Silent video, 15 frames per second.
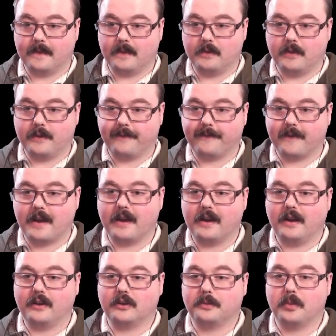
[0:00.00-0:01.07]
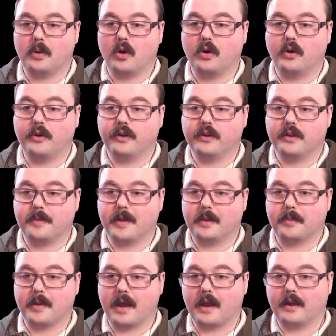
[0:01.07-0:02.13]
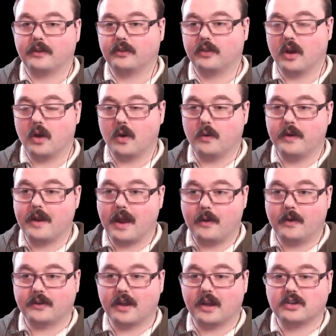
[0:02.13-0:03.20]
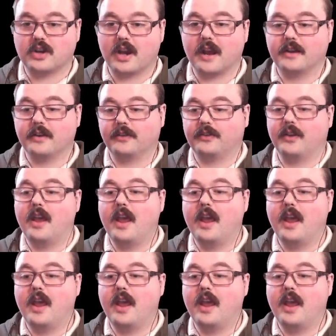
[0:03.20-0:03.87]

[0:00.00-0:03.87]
they finally spawned the big bad. So now is our chance.